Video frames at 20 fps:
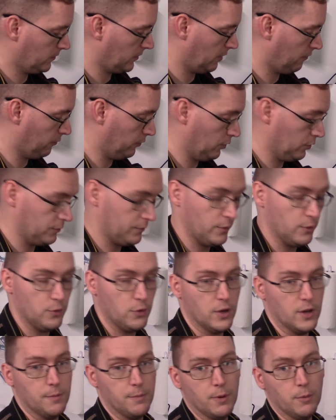For those of you
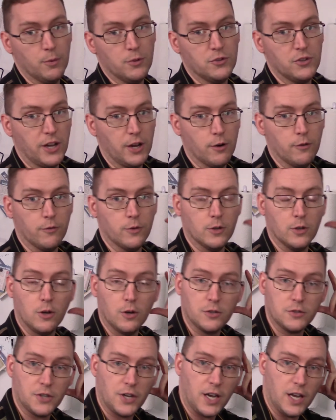that have been with the channel for a
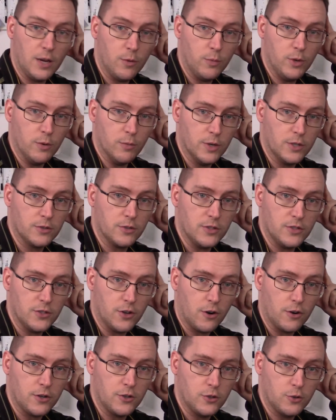long time, we originally
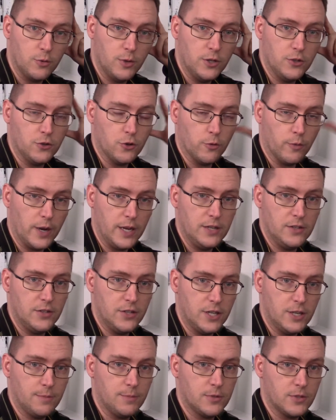started doing terrain
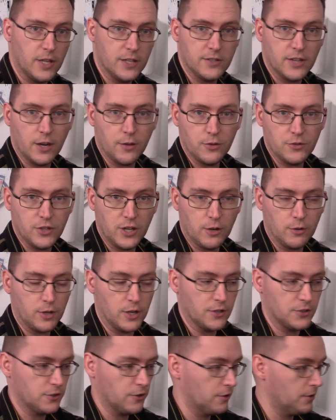tips. That's how the channel
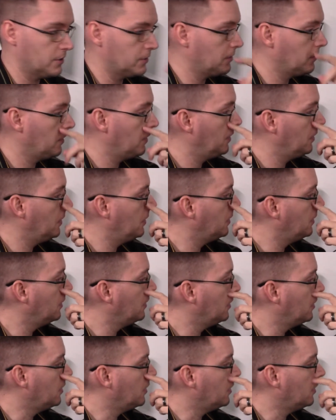got started
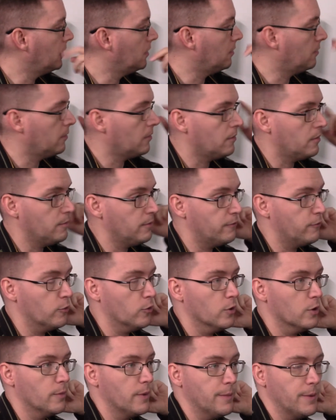
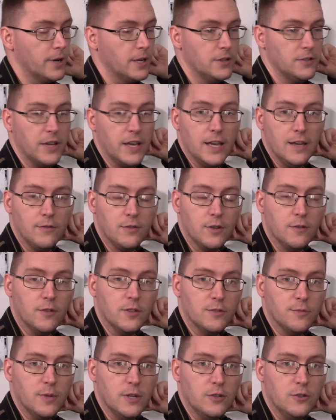before my buddy Dave
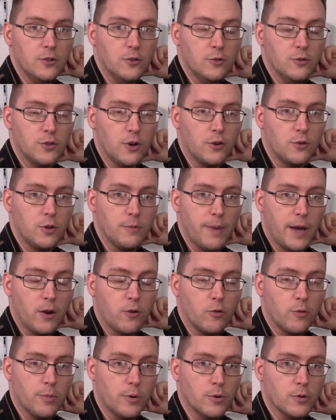convinced me to start doing battle
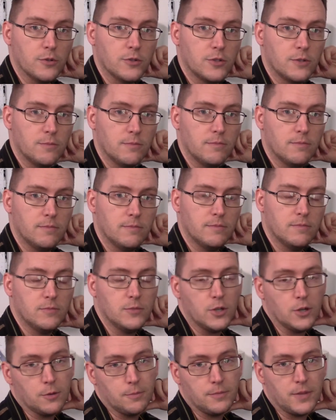reports.
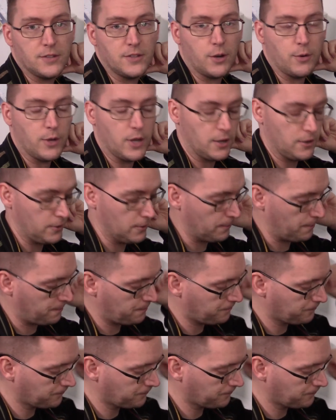So that's how we got here.